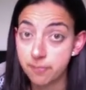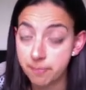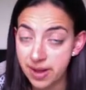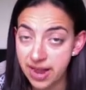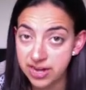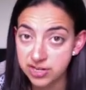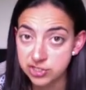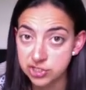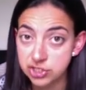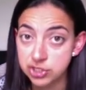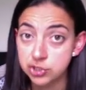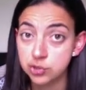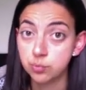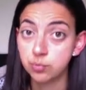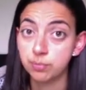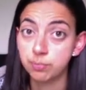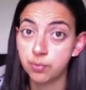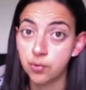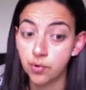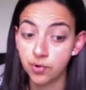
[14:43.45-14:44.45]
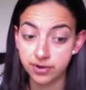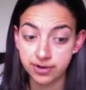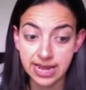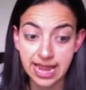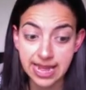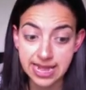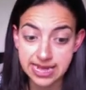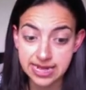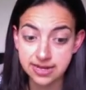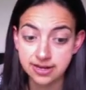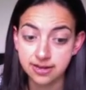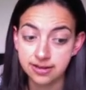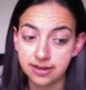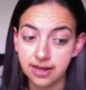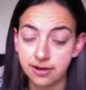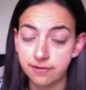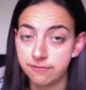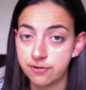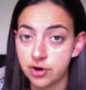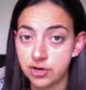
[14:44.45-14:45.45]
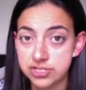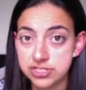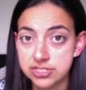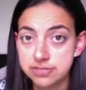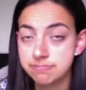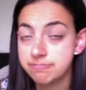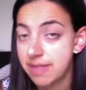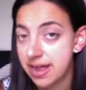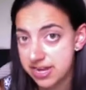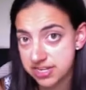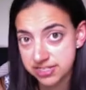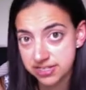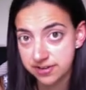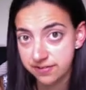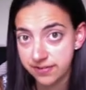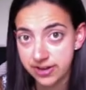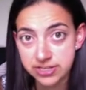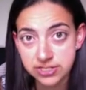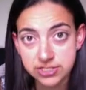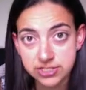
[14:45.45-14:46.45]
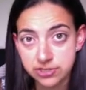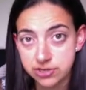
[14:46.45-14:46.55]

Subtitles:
patients to report any adverse medicine events.